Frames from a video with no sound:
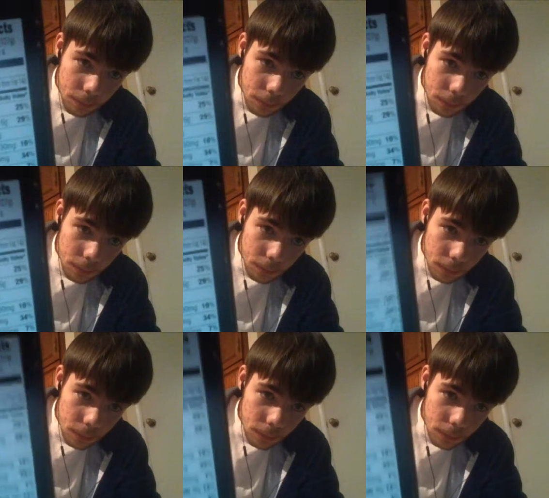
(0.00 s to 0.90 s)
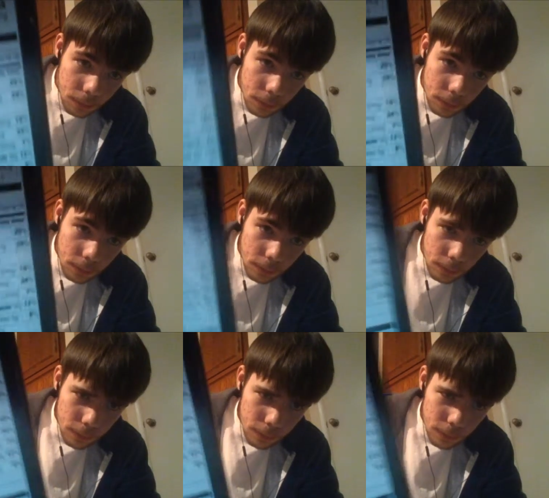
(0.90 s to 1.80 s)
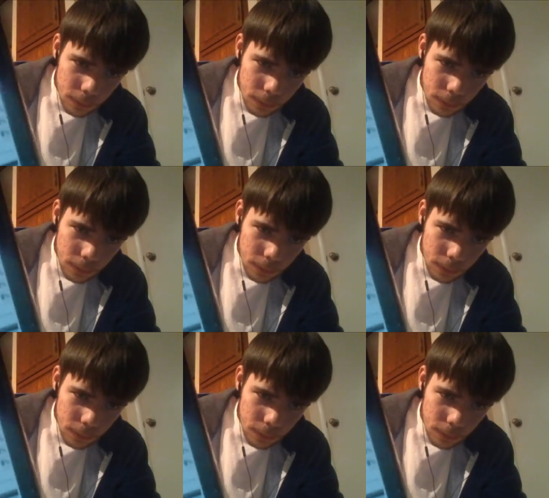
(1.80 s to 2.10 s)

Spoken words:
(silence)